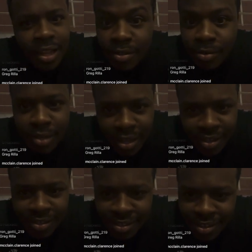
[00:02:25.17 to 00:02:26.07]
thing I don't
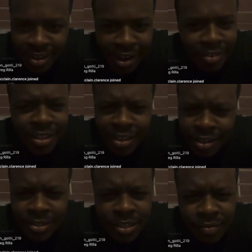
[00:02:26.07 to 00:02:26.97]
like.
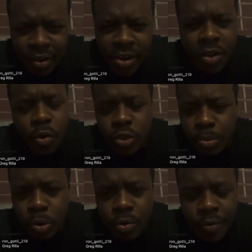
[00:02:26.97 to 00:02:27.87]
Everything else, he's very
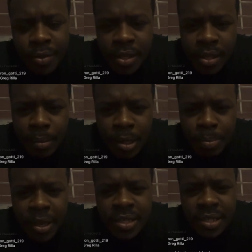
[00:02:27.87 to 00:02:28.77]
coachable. You know I
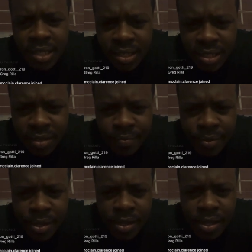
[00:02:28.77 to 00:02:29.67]
mean? He pays
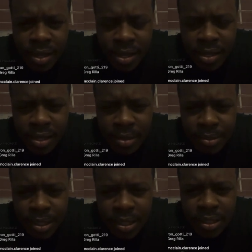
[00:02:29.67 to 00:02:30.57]
attention. And
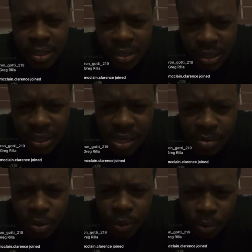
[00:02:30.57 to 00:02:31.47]
you know what I'm saying? He's
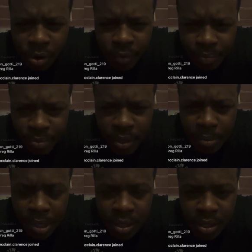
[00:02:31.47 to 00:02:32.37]
consistent. He want to work.
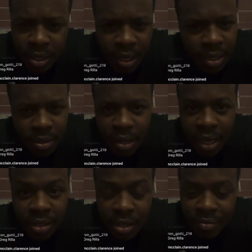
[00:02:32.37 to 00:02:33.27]
You know what I mean? and uh,
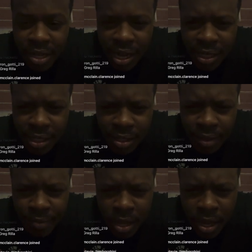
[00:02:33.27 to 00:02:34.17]
you got to love a guy
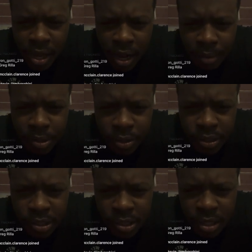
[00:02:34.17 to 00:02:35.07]
like that. I'm
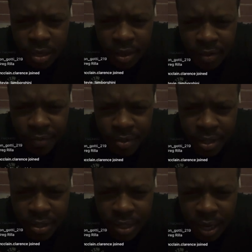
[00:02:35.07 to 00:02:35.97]
curious to see if
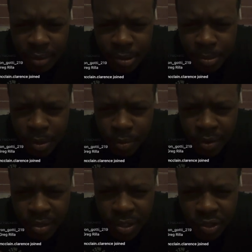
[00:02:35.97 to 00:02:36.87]
this time spent
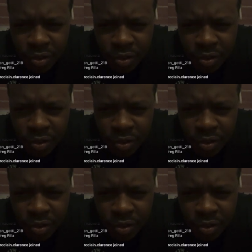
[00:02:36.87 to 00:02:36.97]
with his